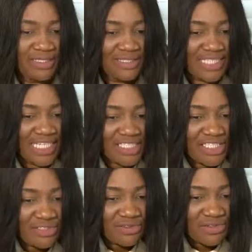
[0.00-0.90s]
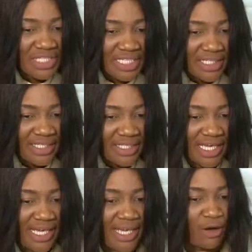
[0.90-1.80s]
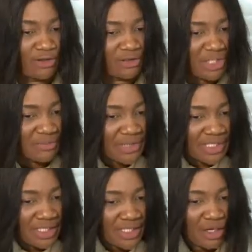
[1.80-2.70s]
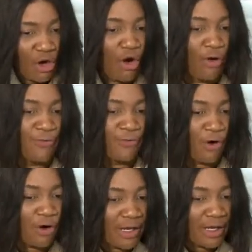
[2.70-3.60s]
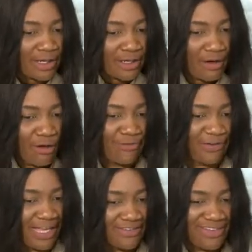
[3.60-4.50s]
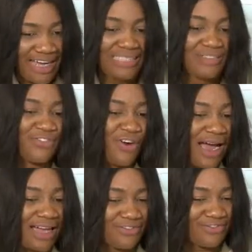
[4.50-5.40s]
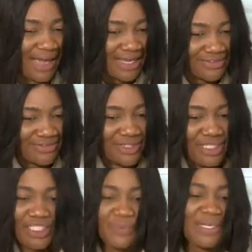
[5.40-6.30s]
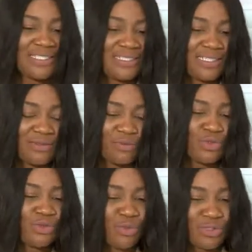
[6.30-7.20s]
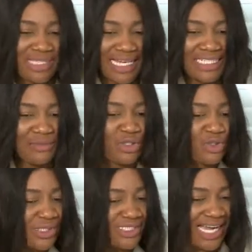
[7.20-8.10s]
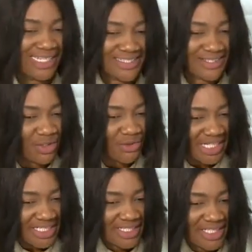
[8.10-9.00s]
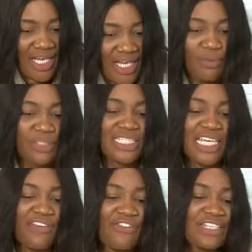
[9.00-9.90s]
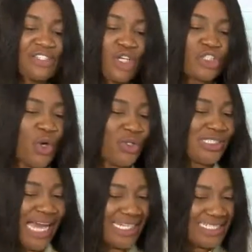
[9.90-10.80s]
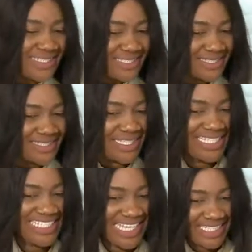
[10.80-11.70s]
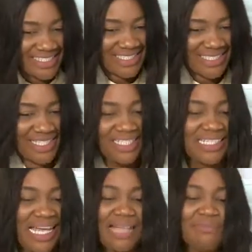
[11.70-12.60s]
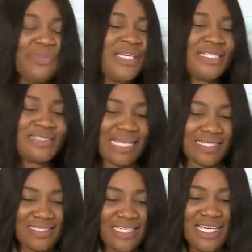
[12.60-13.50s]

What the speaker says: Stage 3A or 3B, or 4 or 5. At 4 and 5, the person would most likely be doing dialysis already. But if he's not on dialysis yet, that means that